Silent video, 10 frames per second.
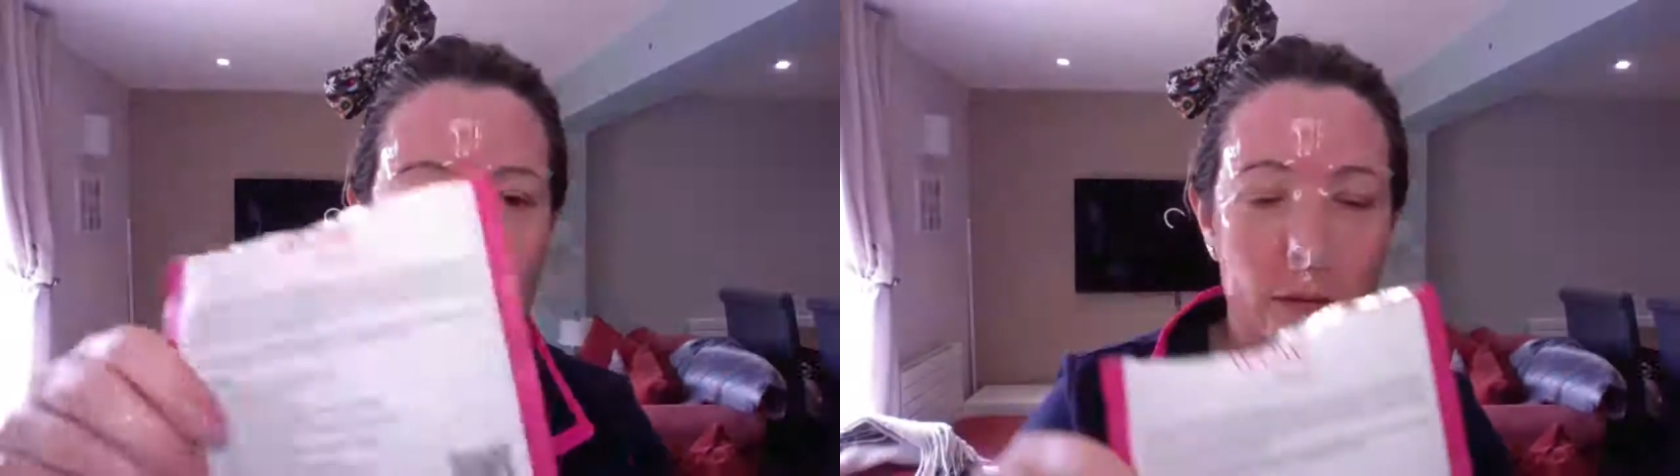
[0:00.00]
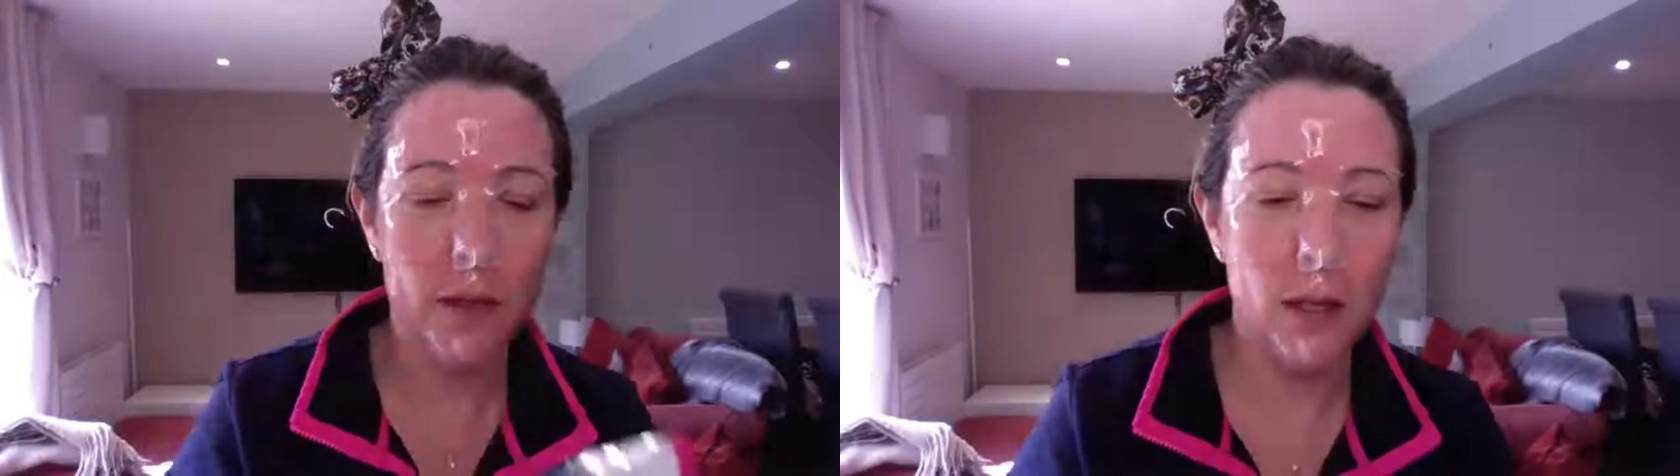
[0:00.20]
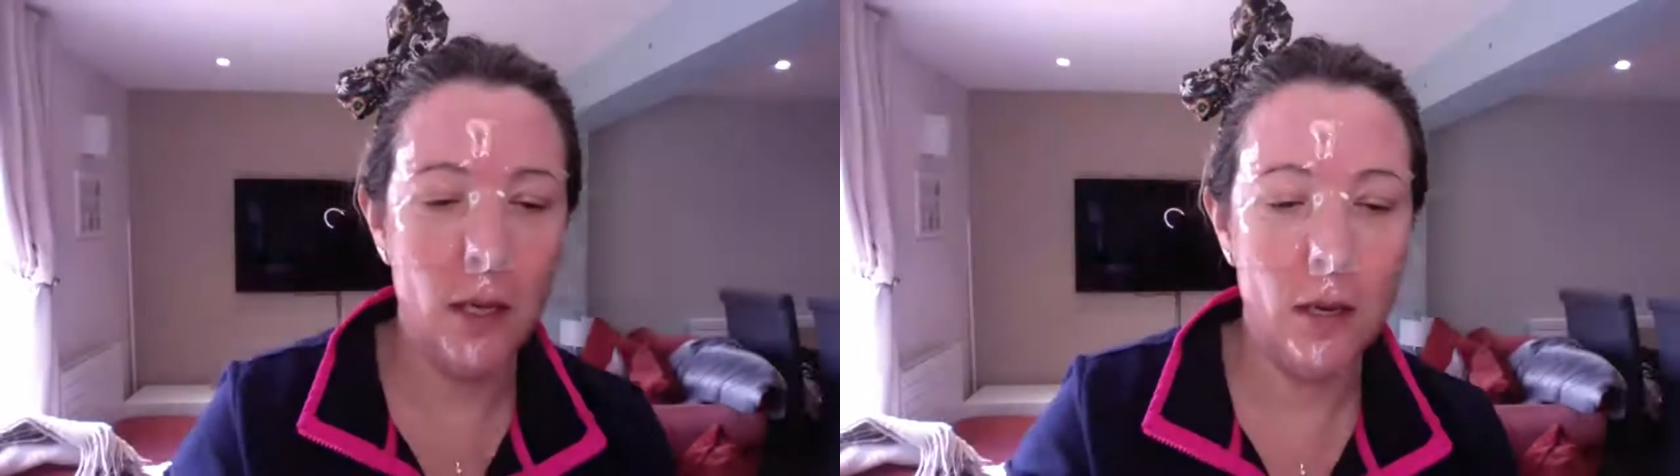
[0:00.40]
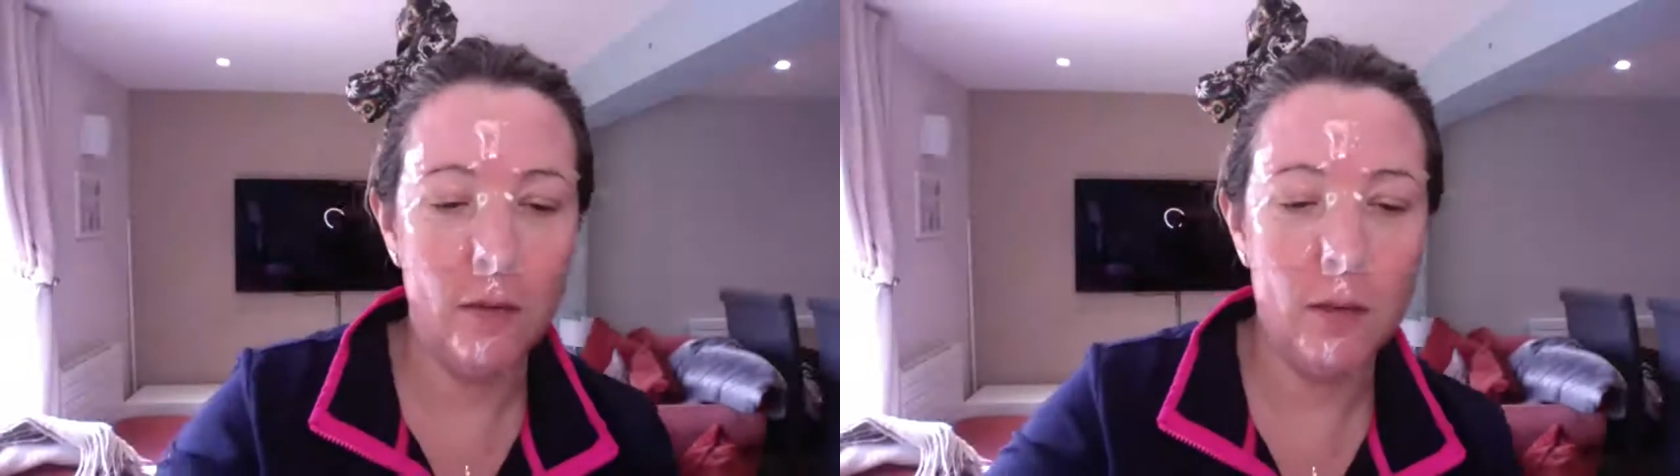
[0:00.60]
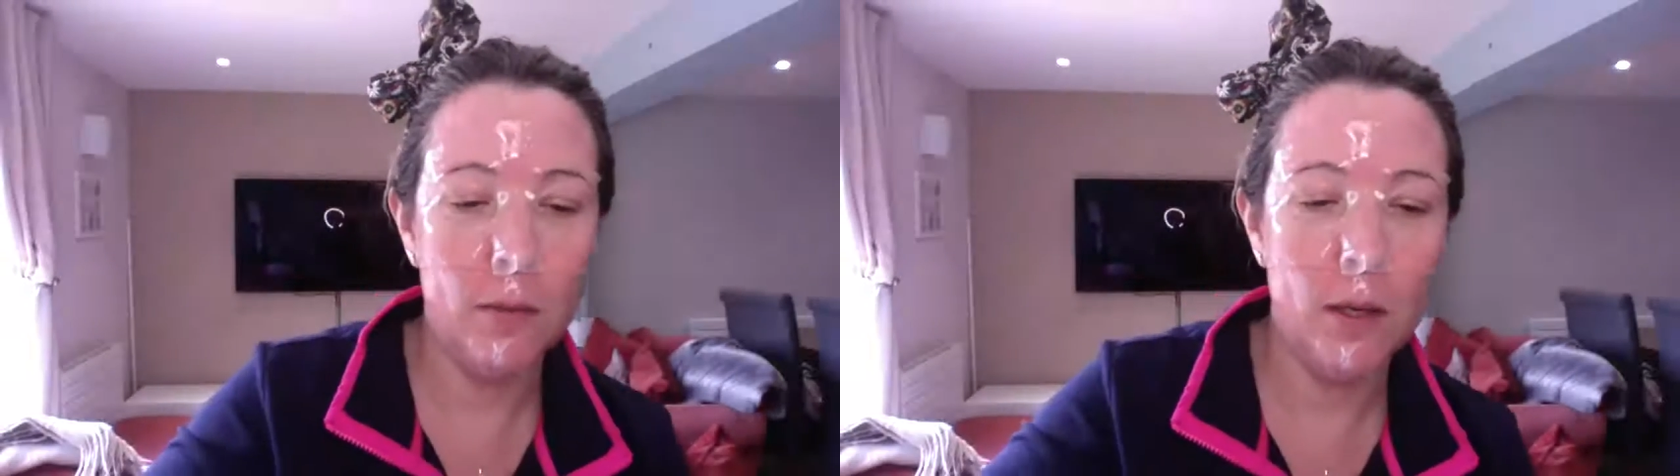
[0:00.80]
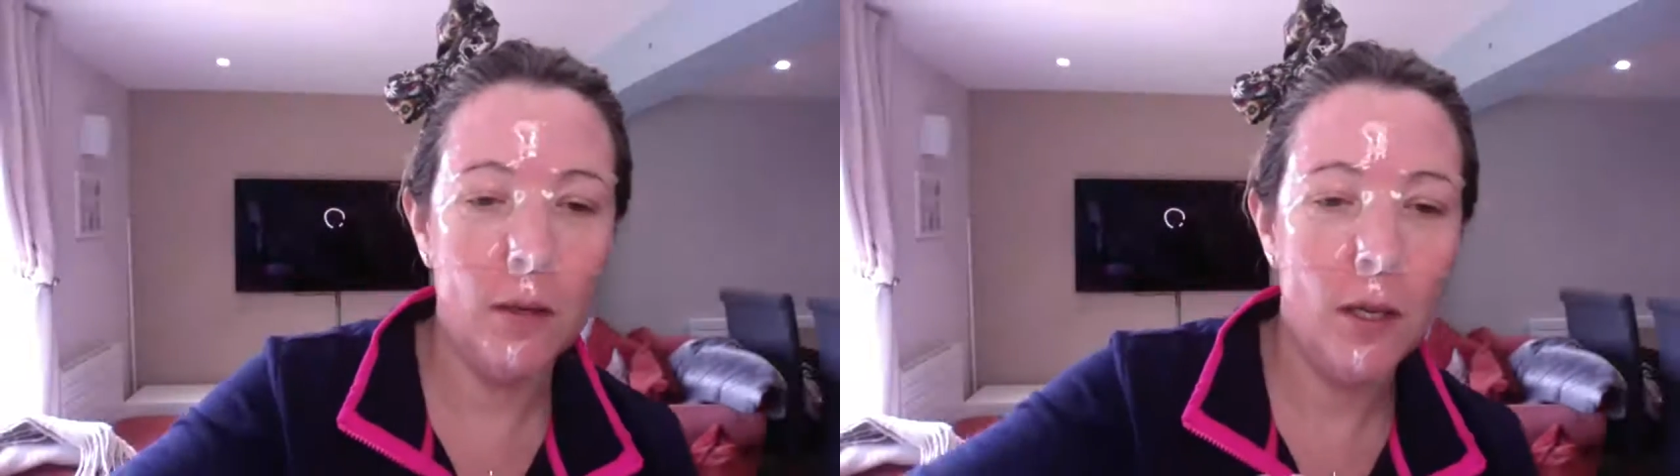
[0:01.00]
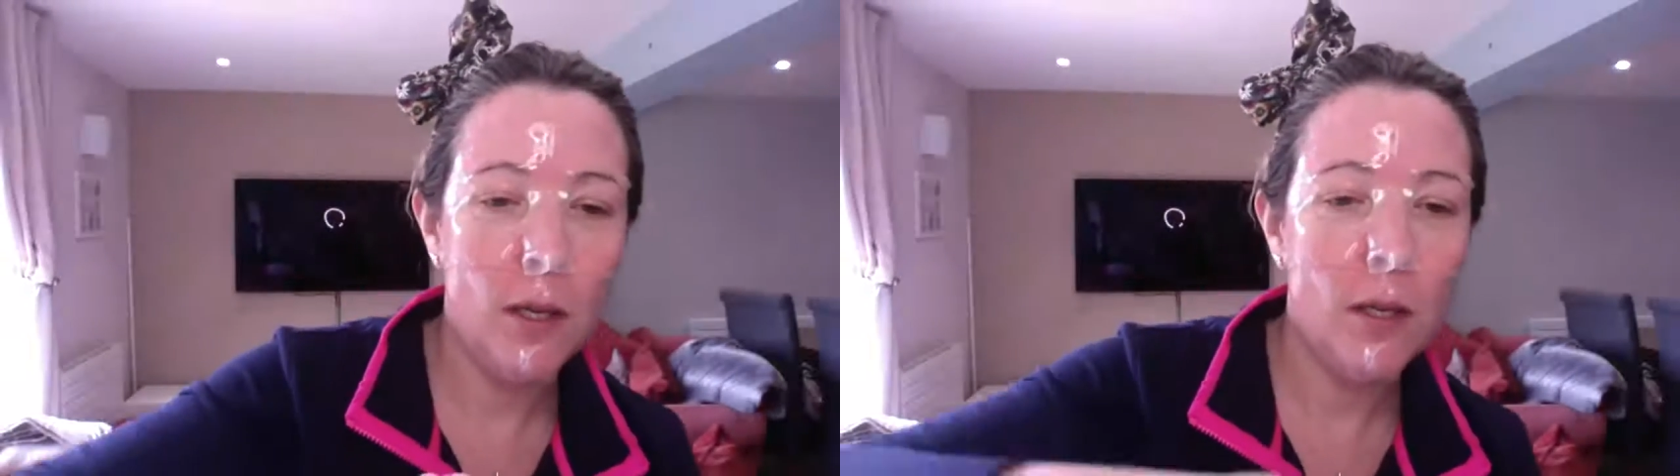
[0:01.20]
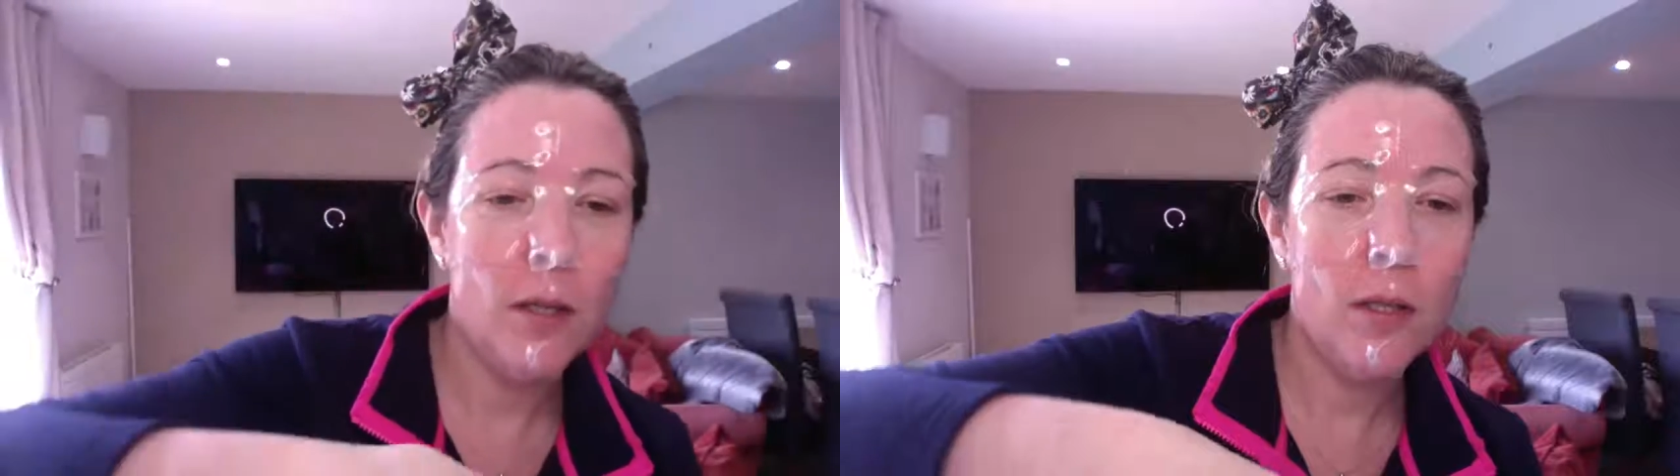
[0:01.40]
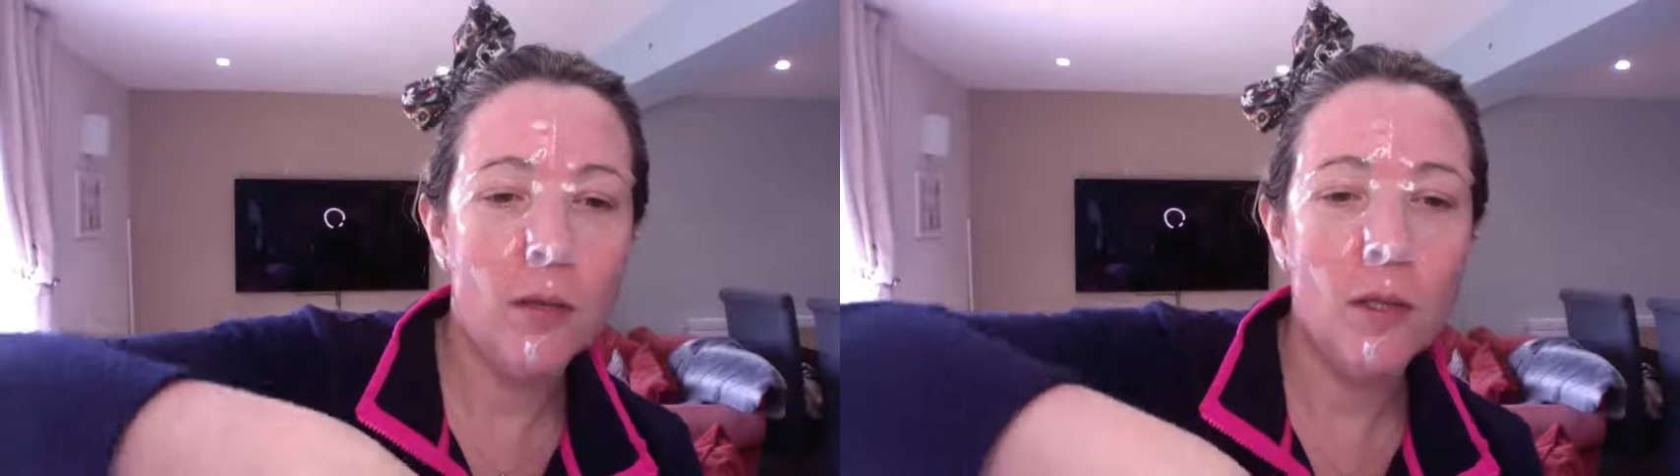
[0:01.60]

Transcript: left in here as well. So